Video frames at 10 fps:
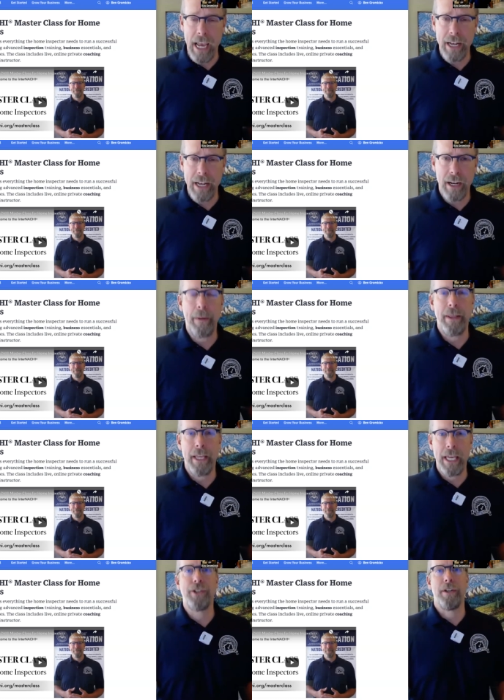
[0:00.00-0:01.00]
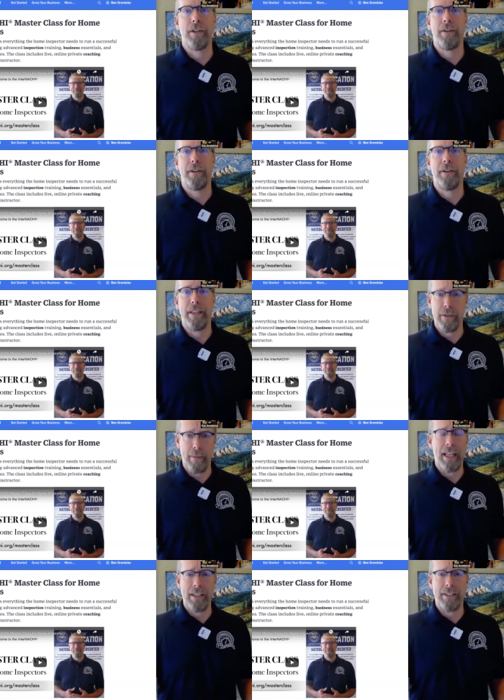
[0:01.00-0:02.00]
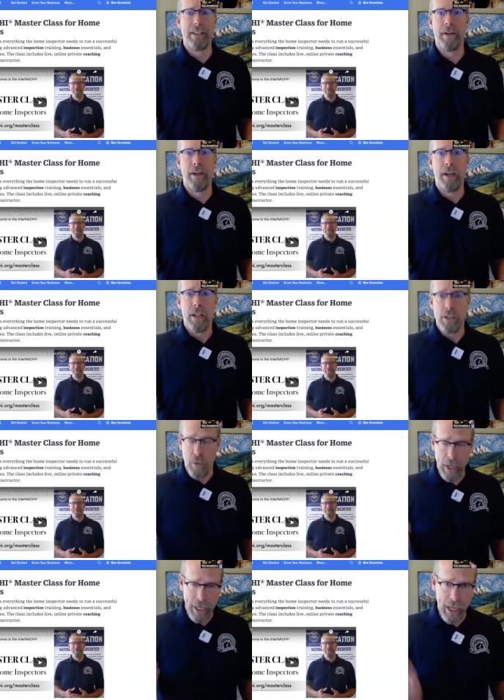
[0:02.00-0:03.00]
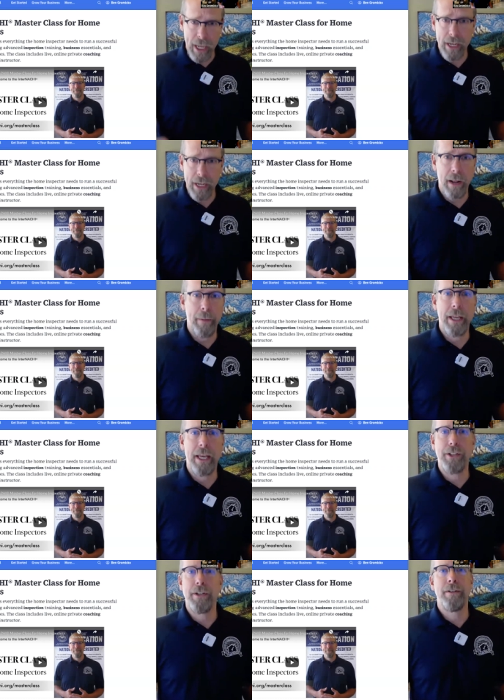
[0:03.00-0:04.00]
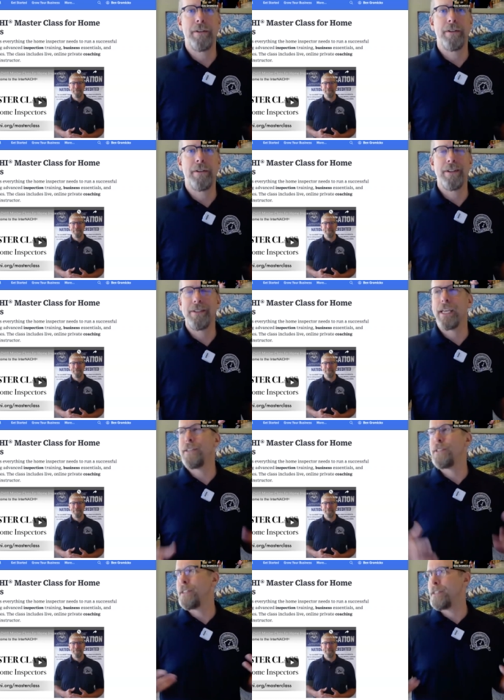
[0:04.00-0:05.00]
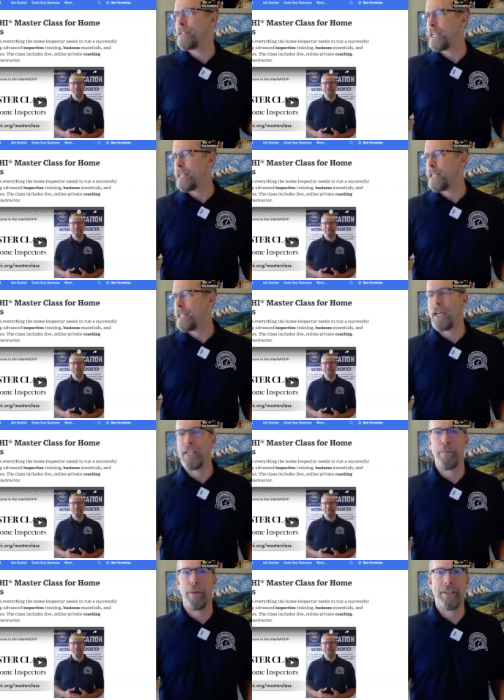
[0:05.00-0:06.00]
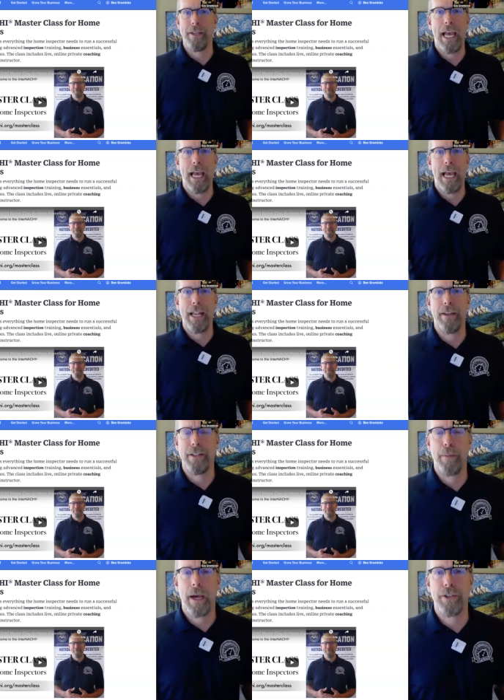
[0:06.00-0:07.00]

up in the kitchen. That was my last system. So when I ended up in the kitchen, because the kitchen is like the nice place to end an inspection.